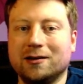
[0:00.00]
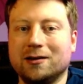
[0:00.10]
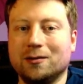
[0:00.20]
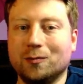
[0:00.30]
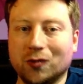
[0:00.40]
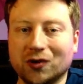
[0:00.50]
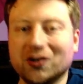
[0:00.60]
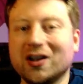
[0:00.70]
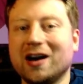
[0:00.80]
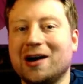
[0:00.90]
But he doesn't
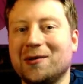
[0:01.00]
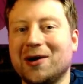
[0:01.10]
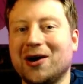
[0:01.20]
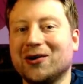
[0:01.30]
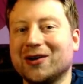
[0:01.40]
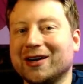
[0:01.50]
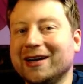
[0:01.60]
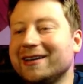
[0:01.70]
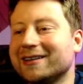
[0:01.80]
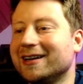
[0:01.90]
have to either.
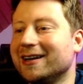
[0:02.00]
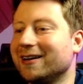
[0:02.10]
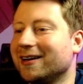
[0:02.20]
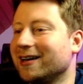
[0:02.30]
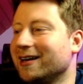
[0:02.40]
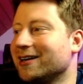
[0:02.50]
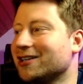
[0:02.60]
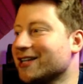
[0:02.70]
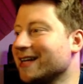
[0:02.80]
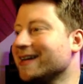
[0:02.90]

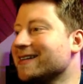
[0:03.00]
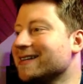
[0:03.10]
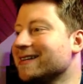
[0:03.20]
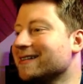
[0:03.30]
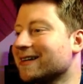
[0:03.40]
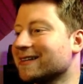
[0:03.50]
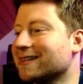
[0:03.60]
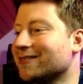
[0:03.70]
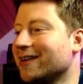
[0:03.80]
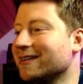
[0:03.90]
Instead,
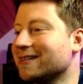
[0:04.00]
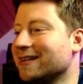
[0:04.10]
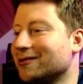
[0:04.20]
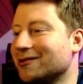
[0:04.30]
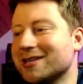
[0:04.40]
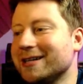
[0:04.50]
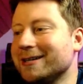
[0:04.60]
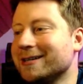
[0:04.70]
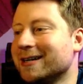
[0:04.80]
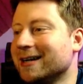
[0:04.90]
white says to
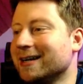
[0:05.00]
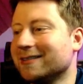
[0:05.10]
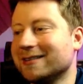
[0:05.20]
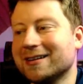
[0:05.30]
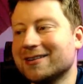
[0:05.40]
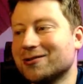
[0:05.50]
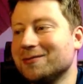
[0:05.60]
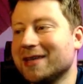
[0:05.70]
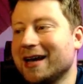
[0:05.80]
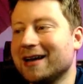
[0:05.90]
himself, alright,
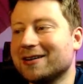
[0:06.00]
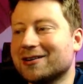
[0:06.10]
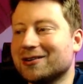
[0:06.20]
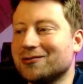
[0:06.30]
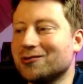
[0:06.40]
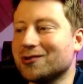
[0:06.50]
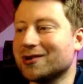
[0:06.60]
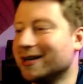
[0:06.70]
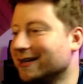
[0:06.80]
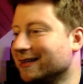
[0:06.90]
this rook has
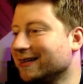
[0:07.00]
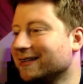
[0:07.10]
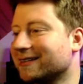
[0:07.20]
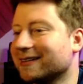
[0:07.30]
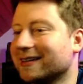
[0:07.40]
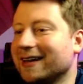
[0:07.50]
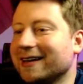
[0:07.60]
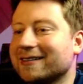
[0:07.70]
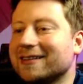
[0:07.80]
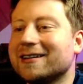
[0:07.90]
done enough work.
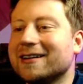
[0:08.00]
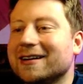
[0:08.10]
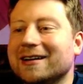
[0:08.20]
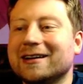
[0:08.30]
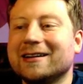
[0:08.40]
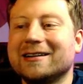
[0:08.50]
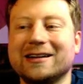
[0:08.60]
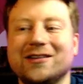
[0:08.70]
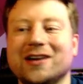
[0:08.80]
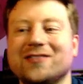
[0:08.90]
We'll just
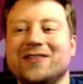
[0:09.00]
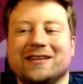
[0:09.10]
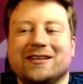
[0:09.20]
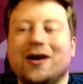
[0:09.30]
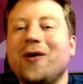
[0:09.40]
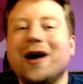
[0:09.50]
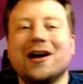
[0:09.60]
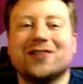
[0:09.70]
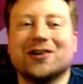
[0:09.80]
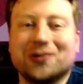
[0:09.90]
throw it overboard as
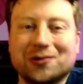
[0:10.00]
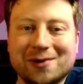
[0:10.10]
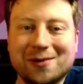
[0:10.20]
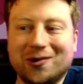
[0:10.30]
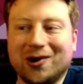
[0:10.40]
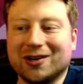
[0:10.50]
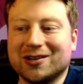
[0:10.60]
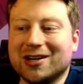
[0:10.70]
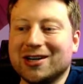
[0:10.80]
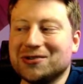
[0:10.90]
well now.
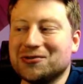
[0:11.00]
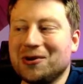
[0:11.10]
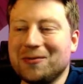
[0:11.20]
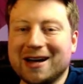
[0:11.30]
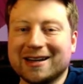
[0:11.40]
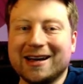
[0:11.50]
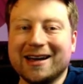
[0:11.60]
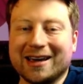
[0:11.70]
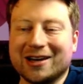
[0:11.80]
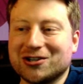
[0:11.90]
Rook to a3,
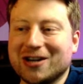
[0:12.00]
check.